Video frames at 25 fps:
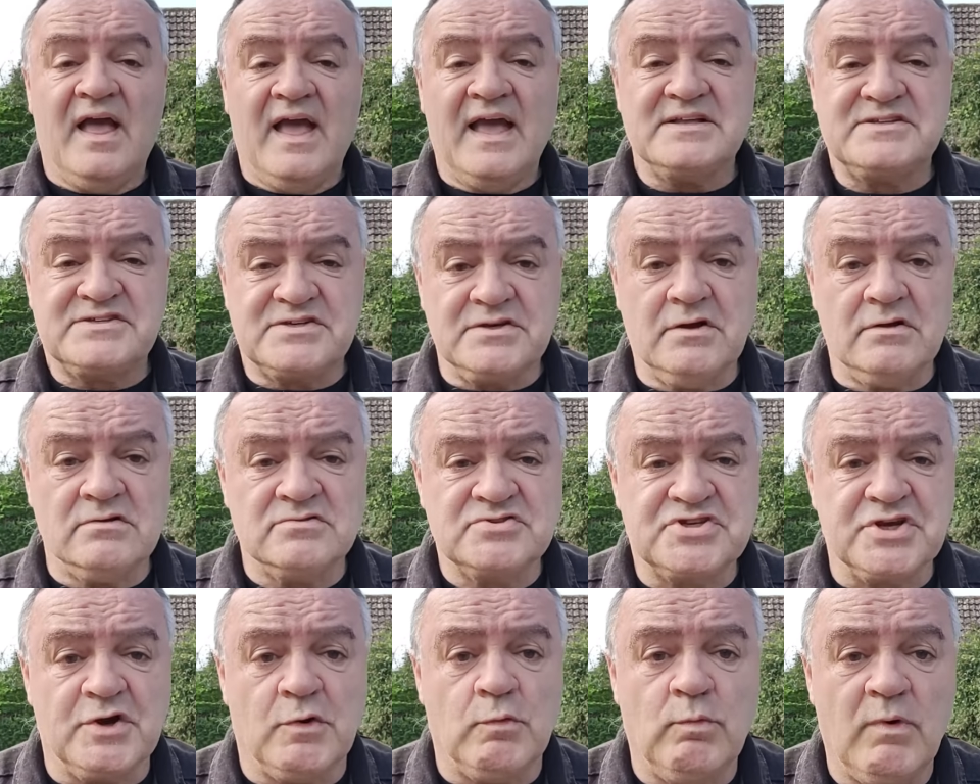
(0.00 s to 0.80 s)
It's
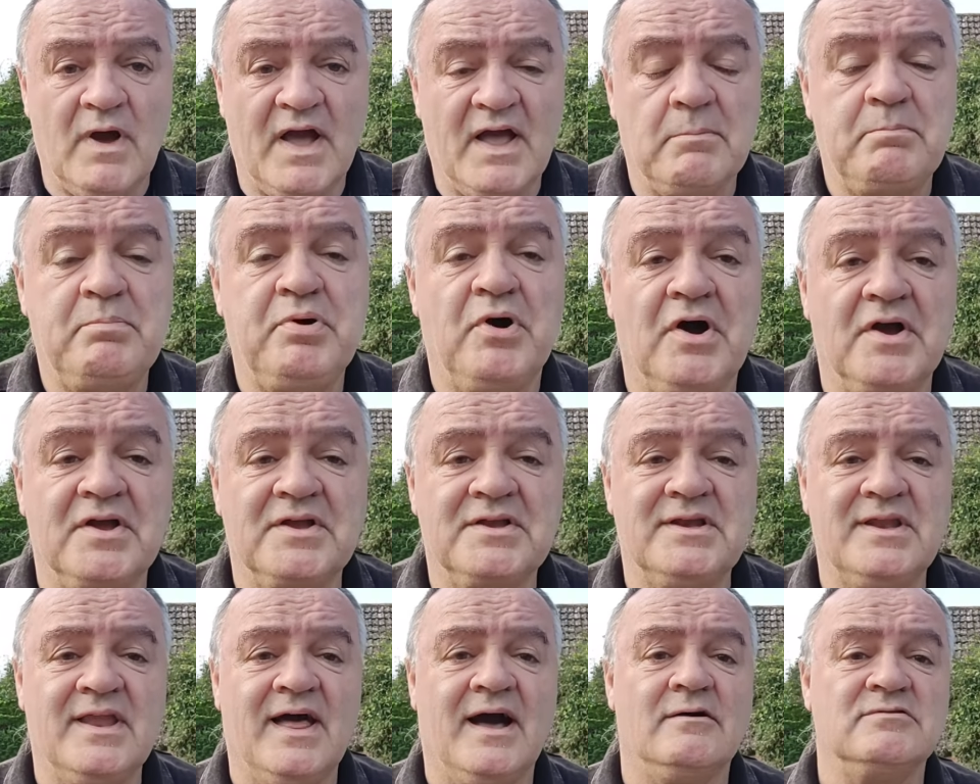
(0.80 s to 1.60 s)
also worth
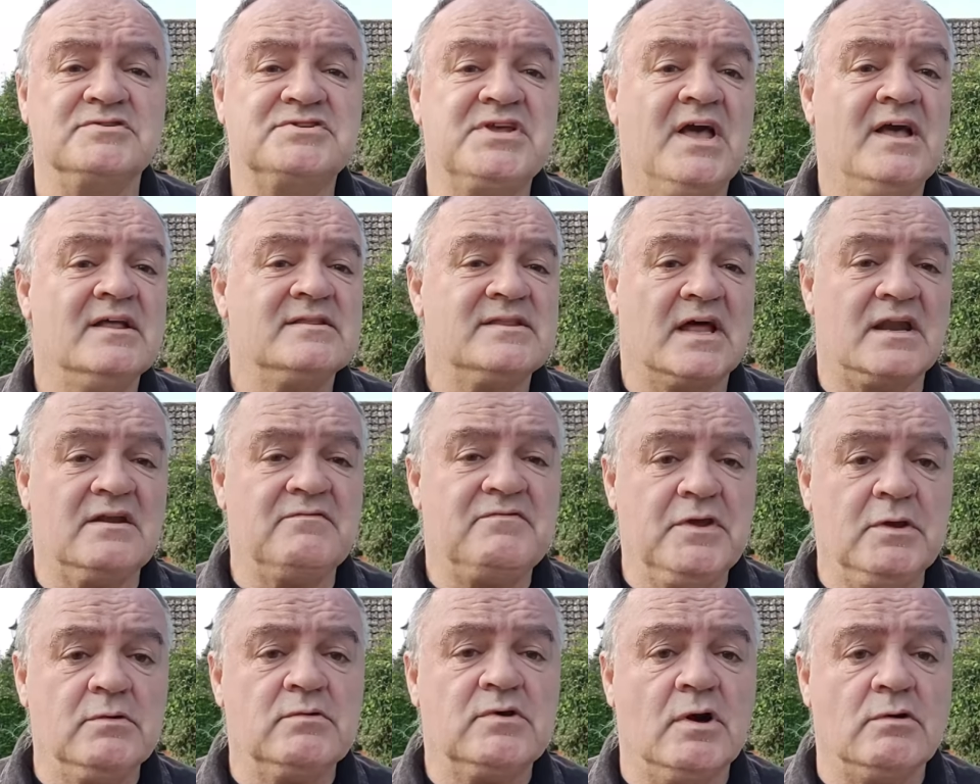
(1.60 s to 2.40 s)
pointing out that
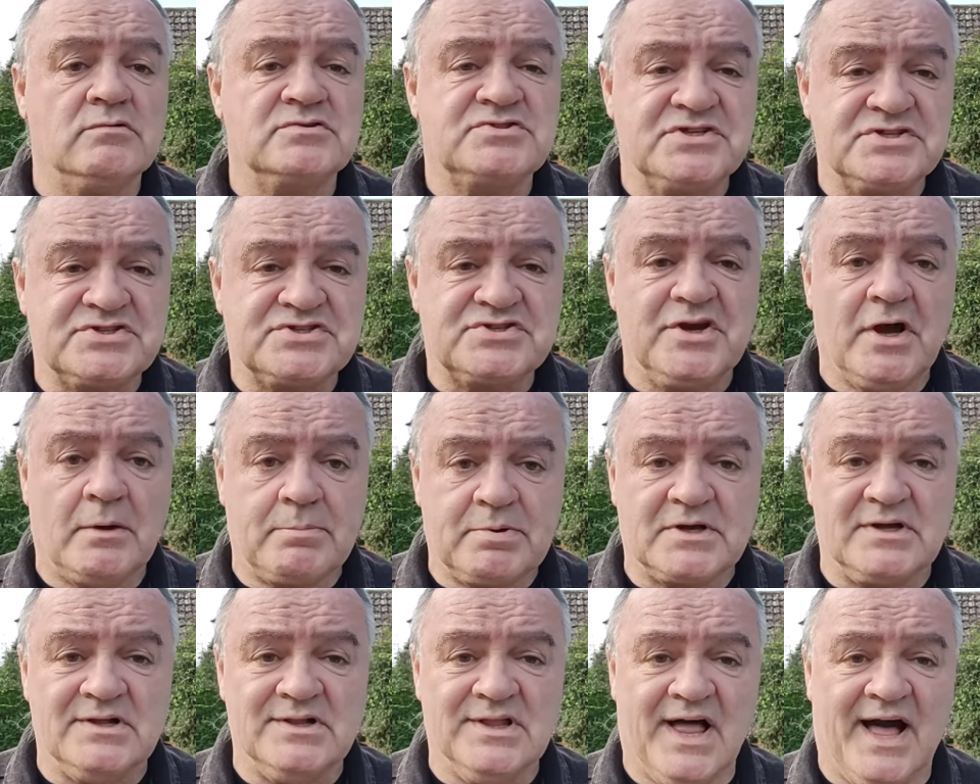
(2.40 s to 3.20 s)
if you go to
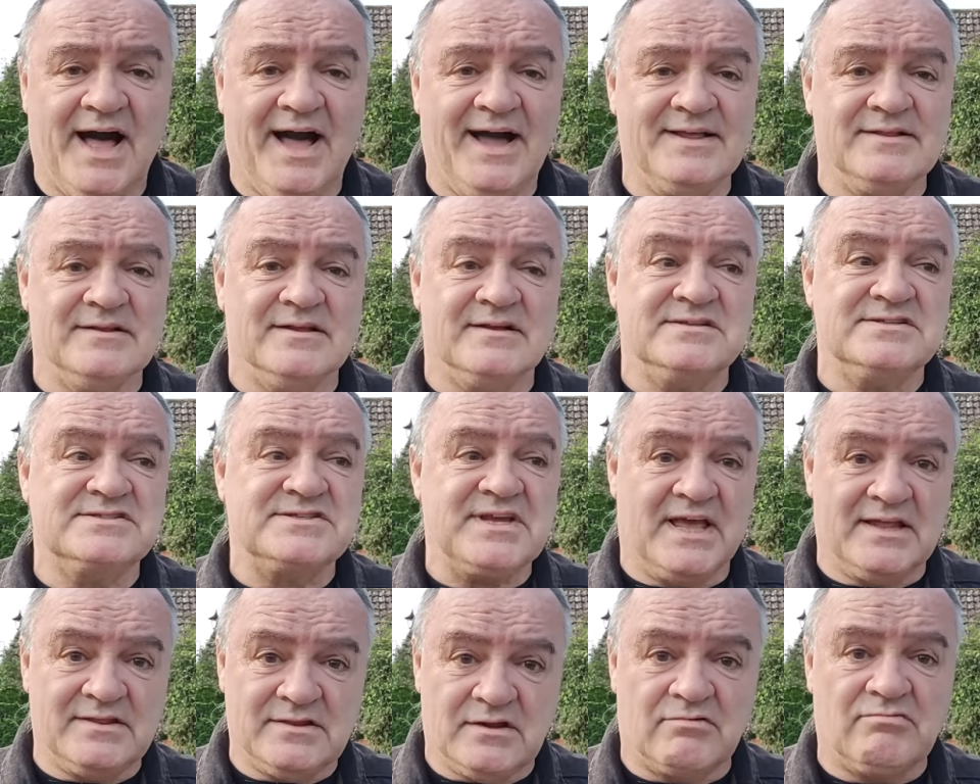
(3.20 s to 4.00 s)
tropical
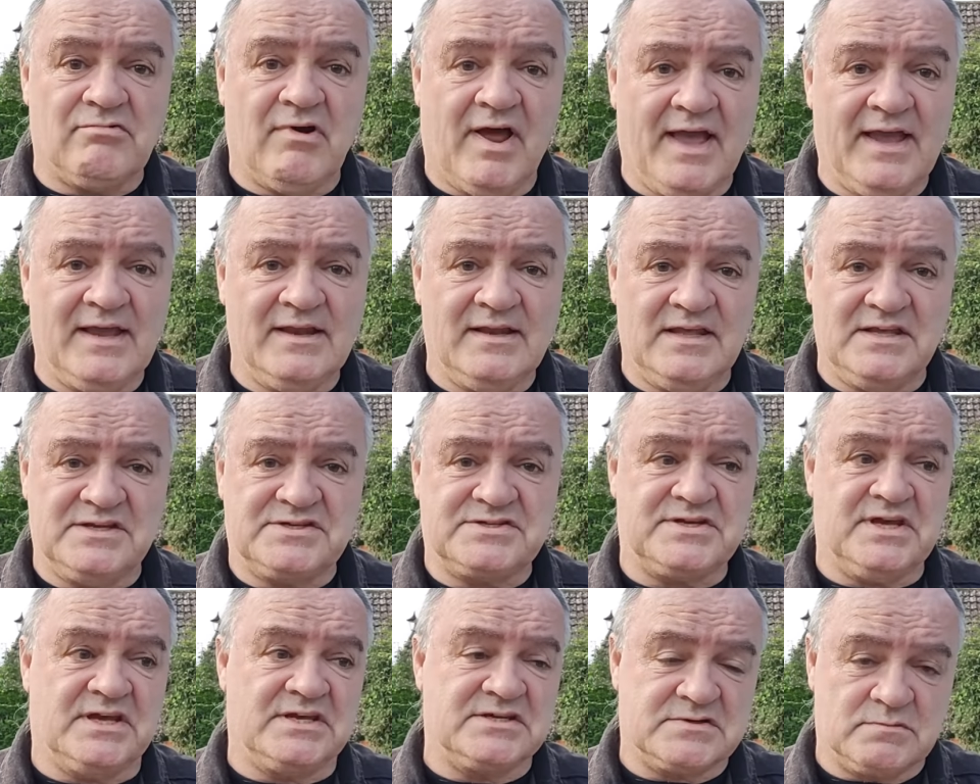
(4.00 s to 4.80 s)
islands in the rainy
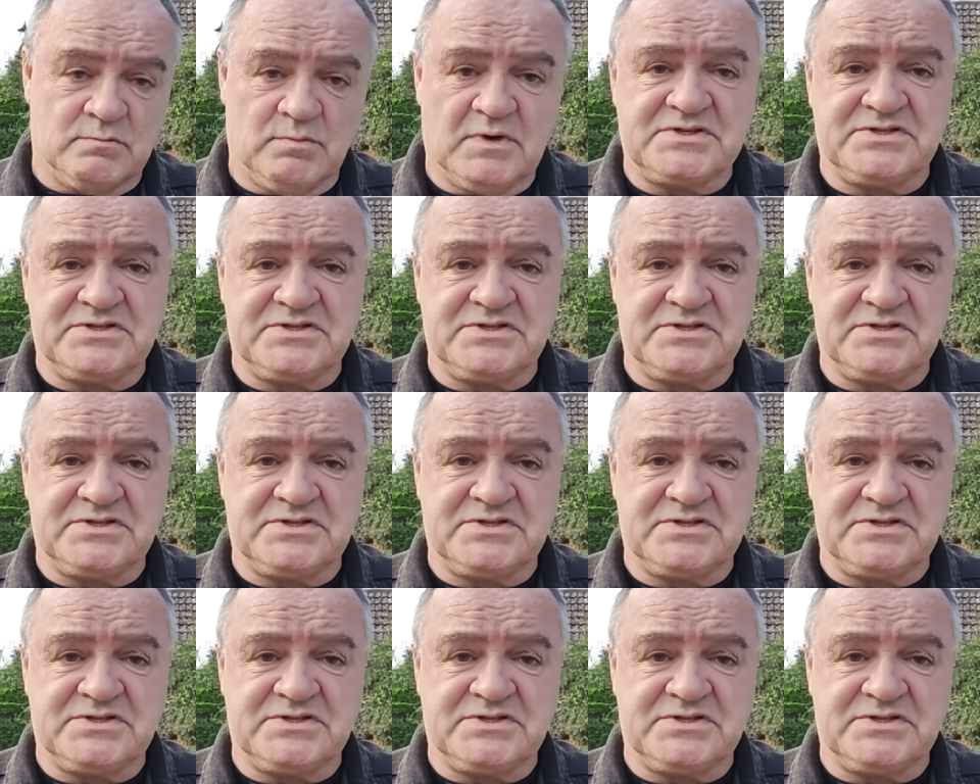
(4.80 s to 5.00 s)
season,